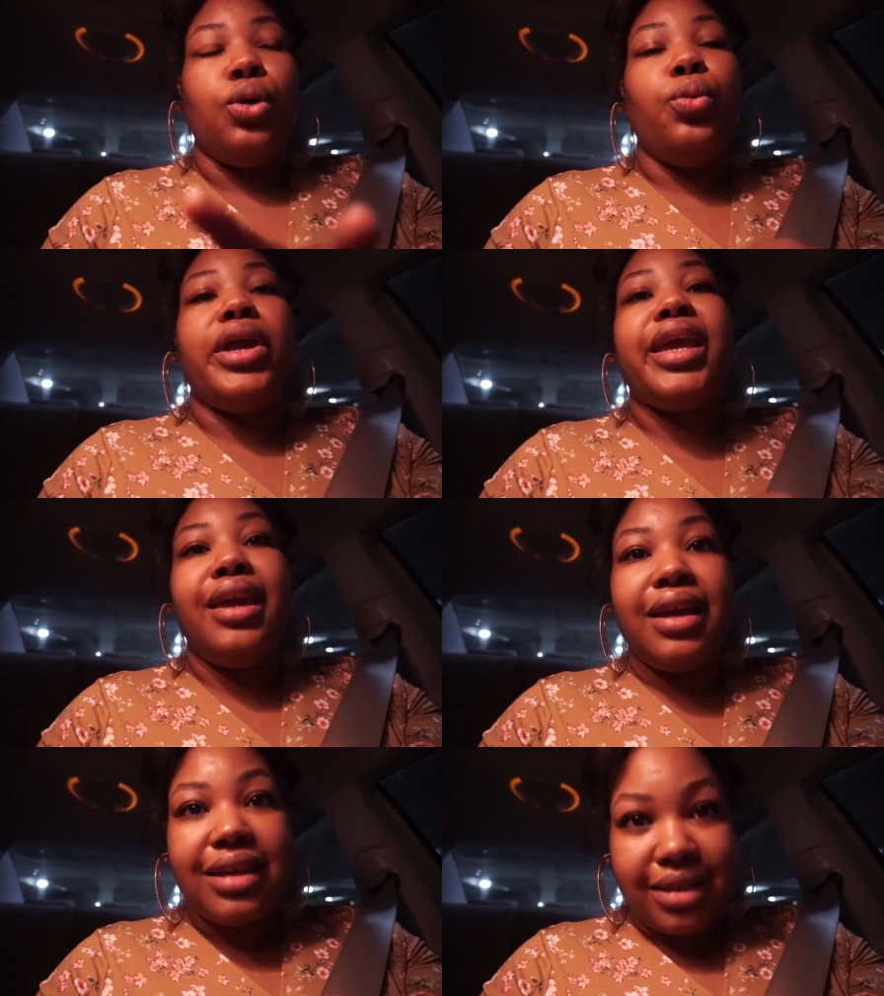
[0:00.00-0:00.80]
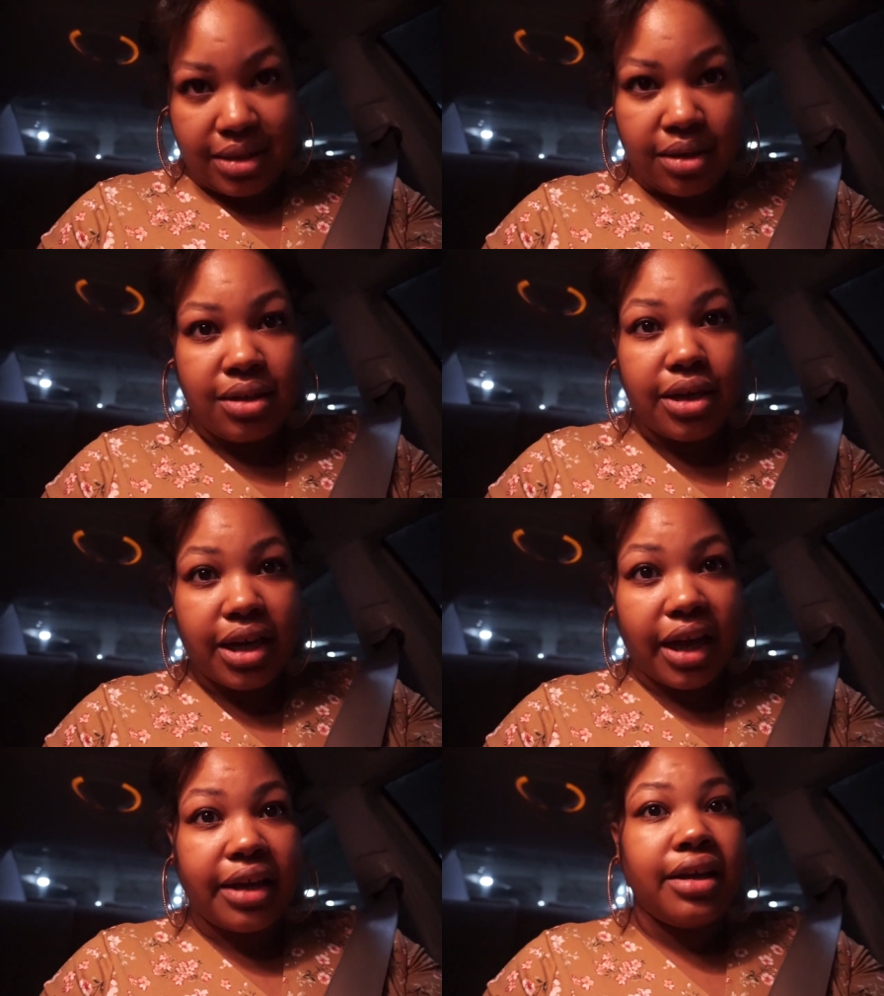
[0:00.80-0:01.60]
Weeks,
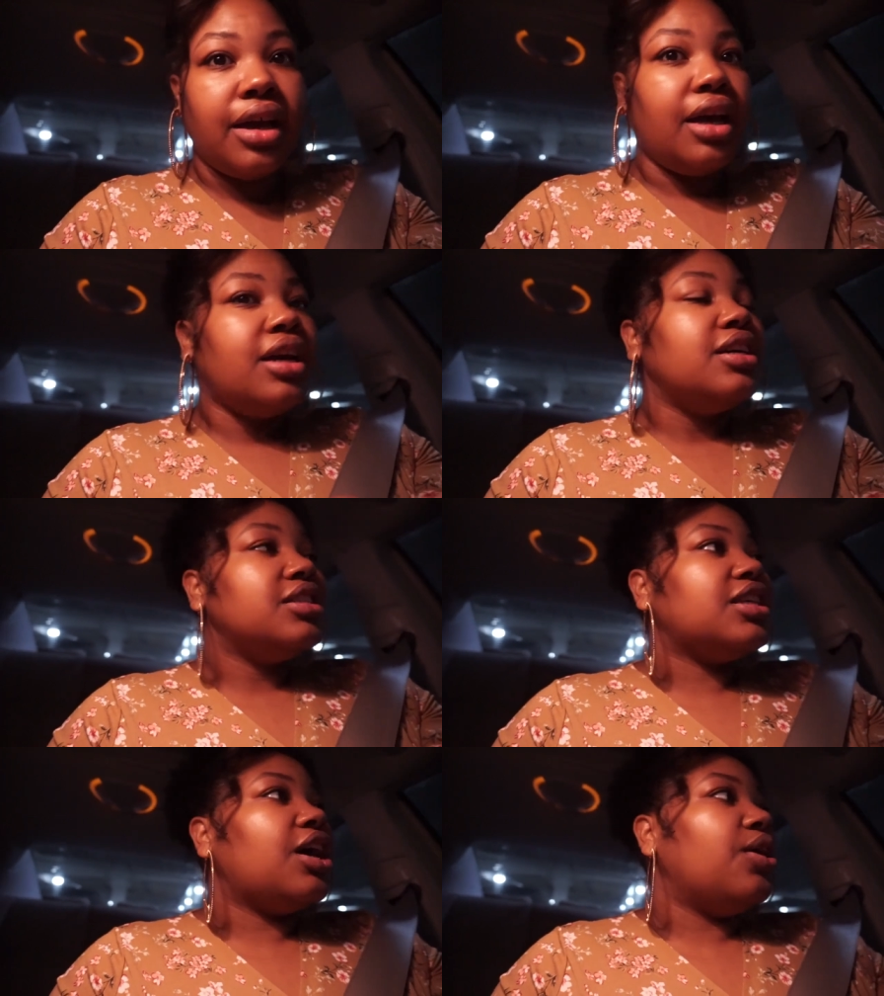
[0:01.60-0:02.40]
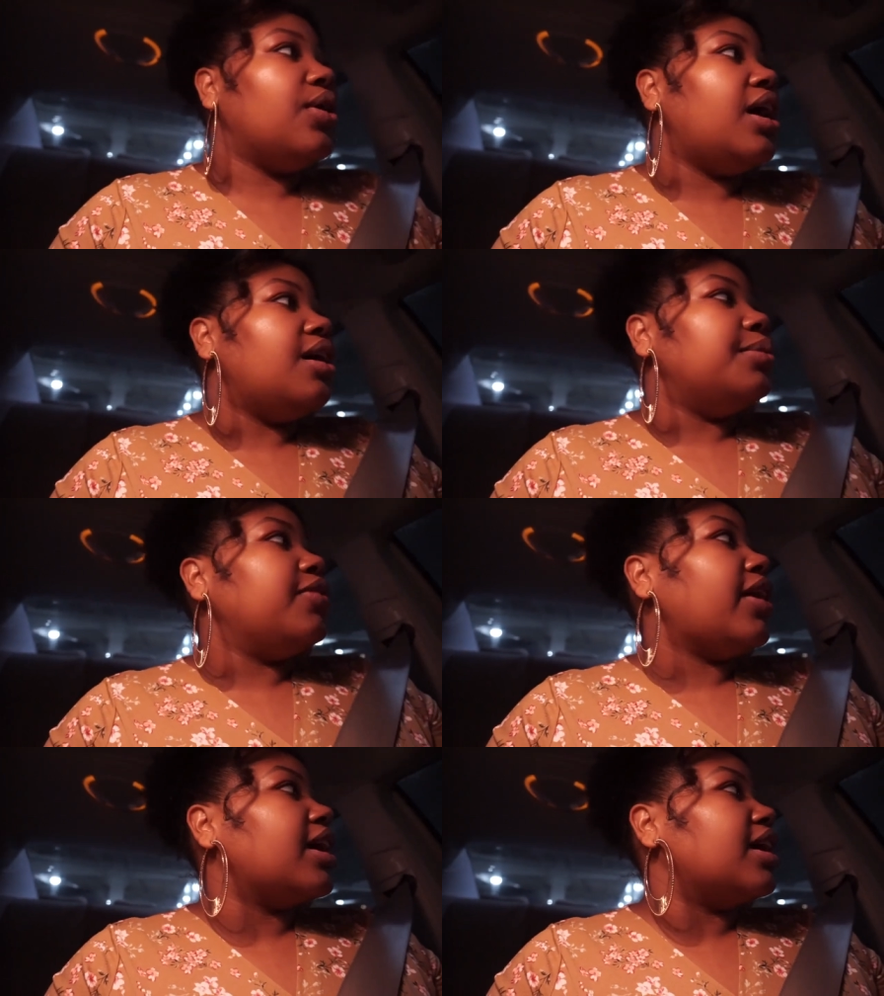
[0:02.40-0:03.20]
okay? So um,
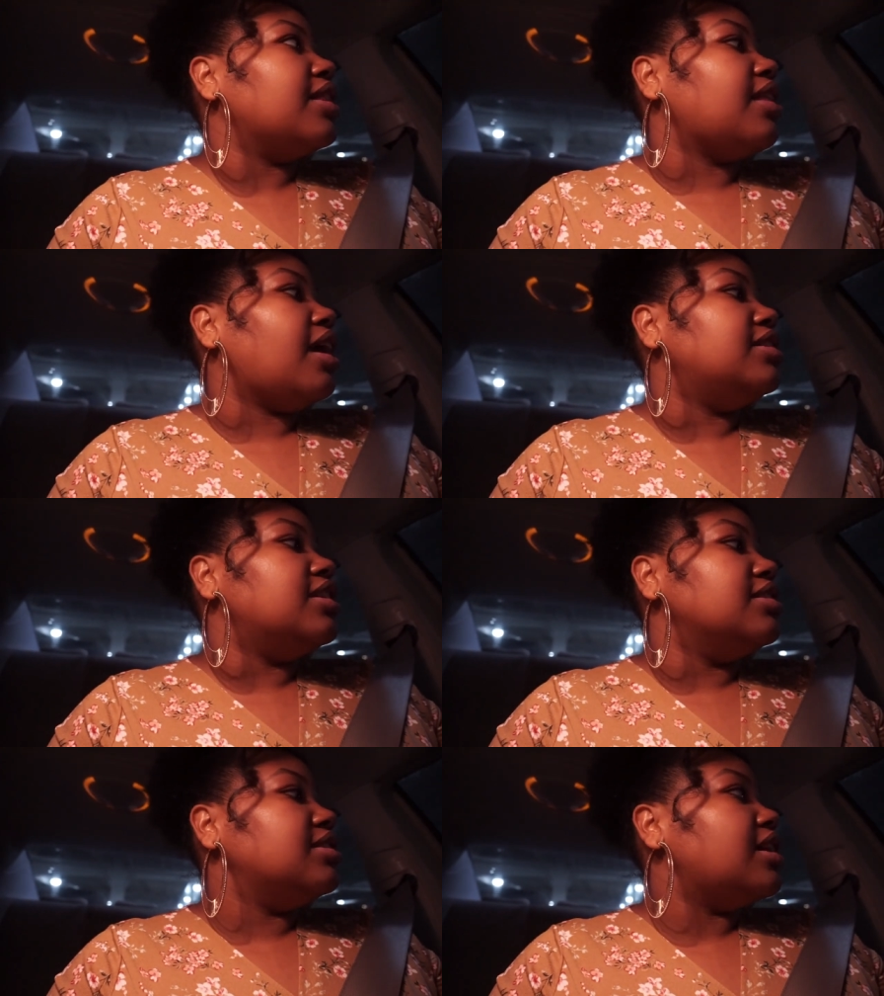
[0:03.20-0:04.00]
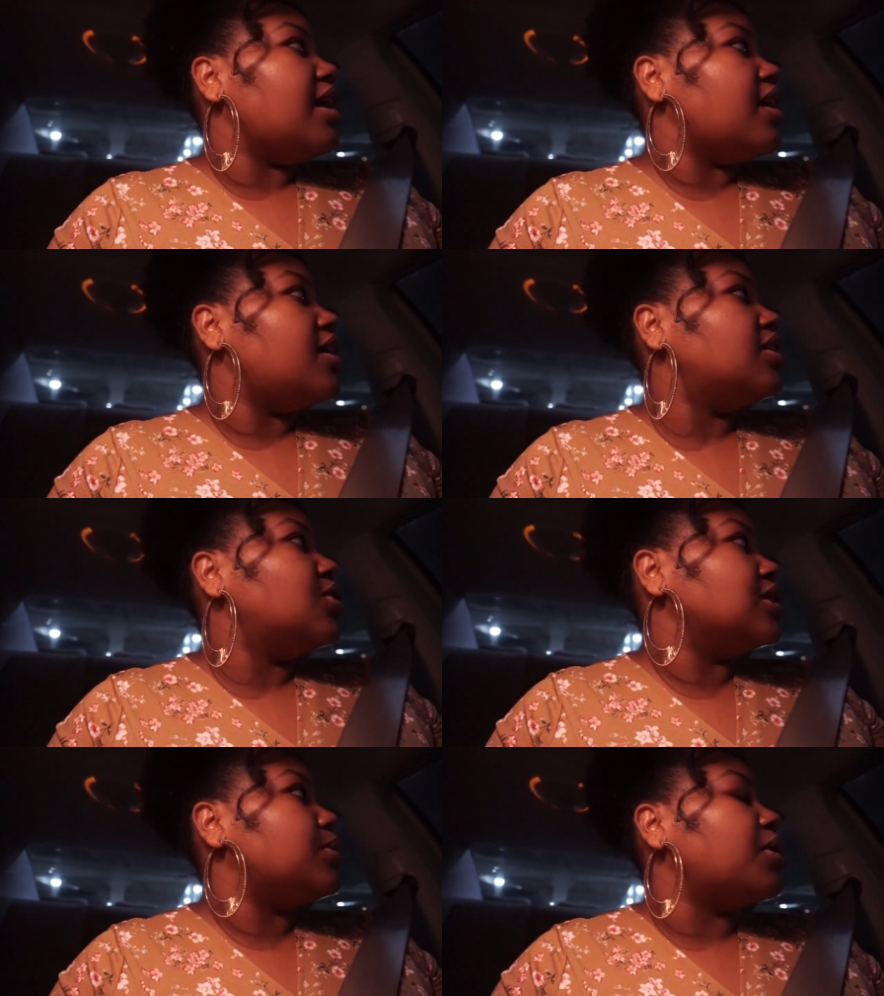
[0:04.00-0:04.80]
if I could get that done today
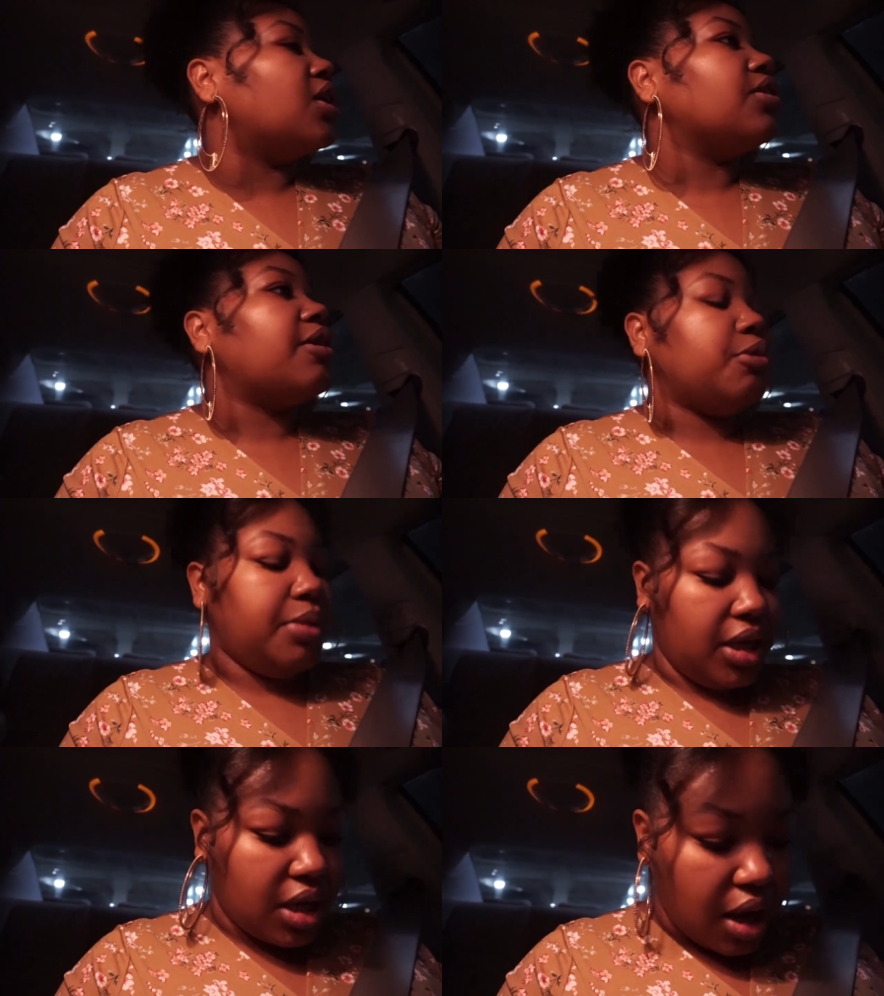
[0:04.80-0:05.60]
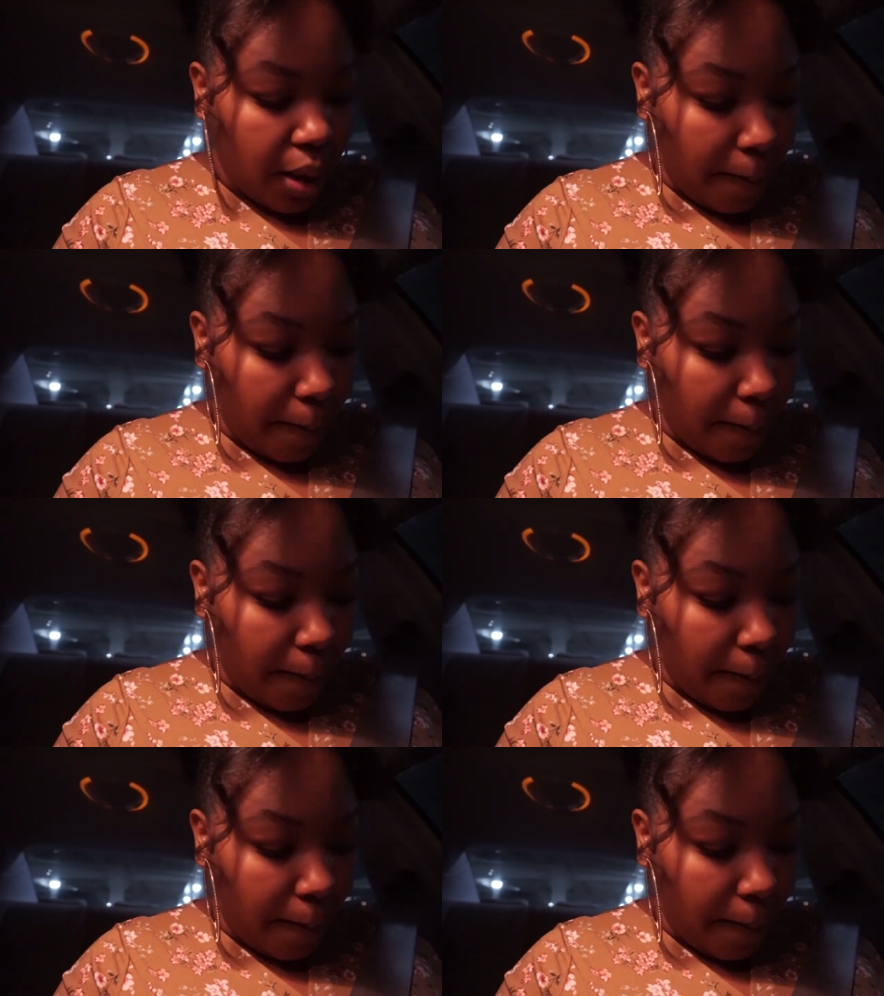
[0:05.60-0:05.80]
or tomorrow, that would be